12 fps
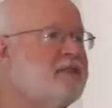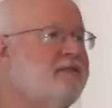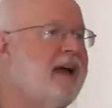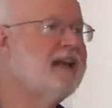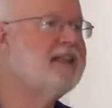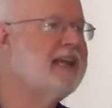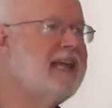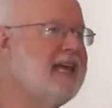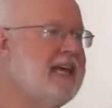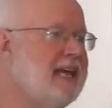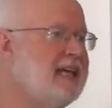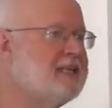as the fact that
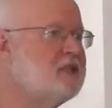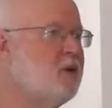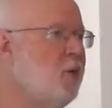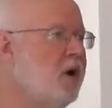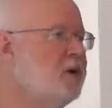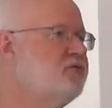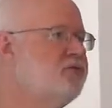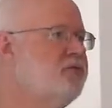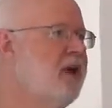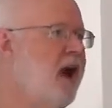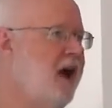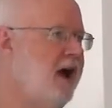he is the one
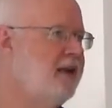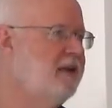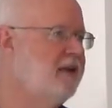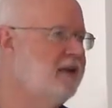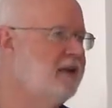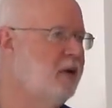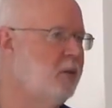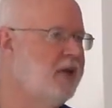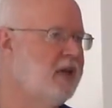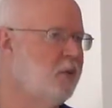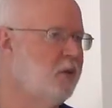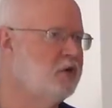true God that we
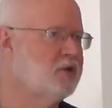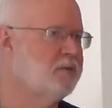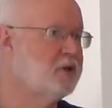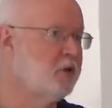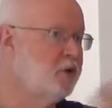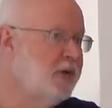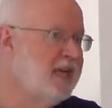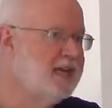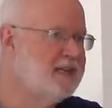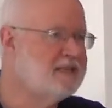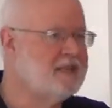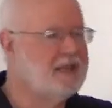can worship. So who he
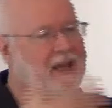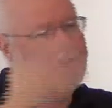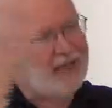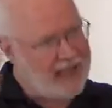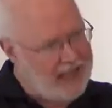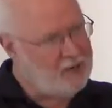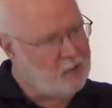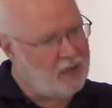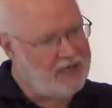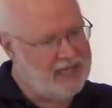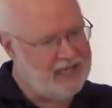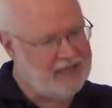is and
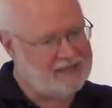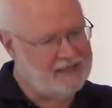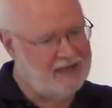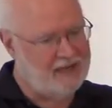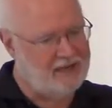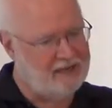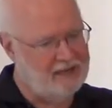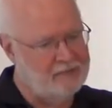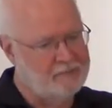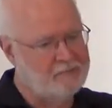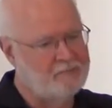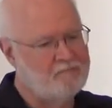what he has done.
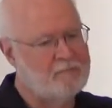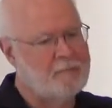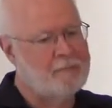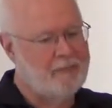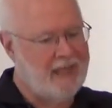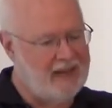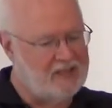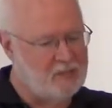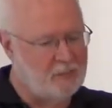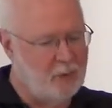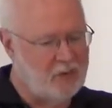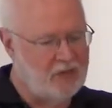And it's
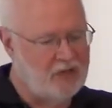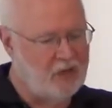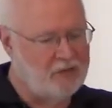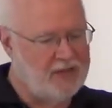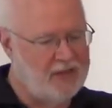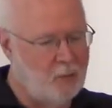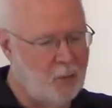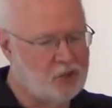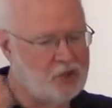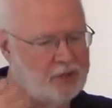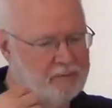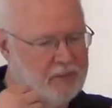important to note that
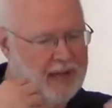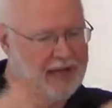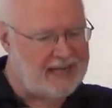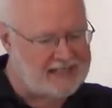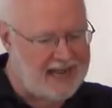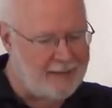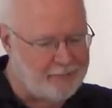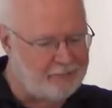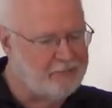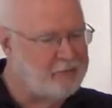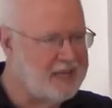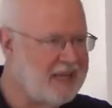worship has to
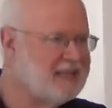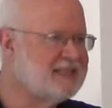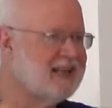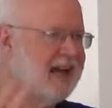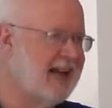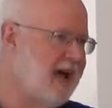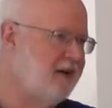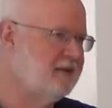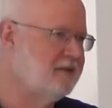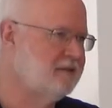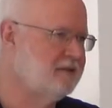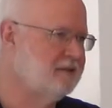happen from the inside out.
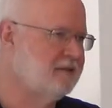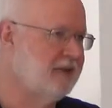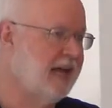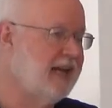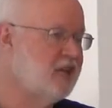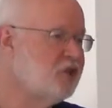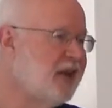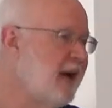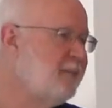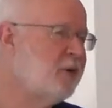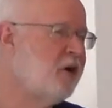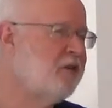And it should
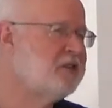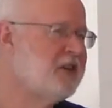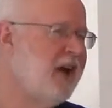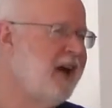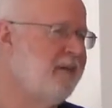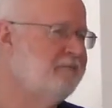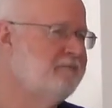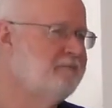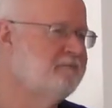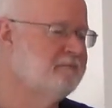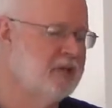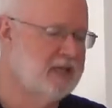happen all the time,
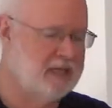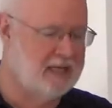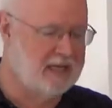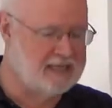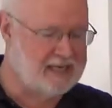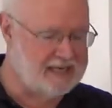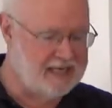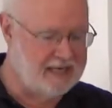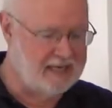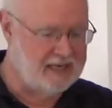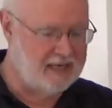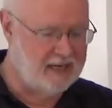as I
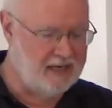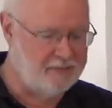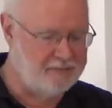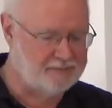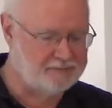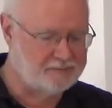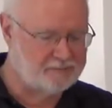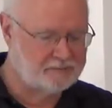said. Um,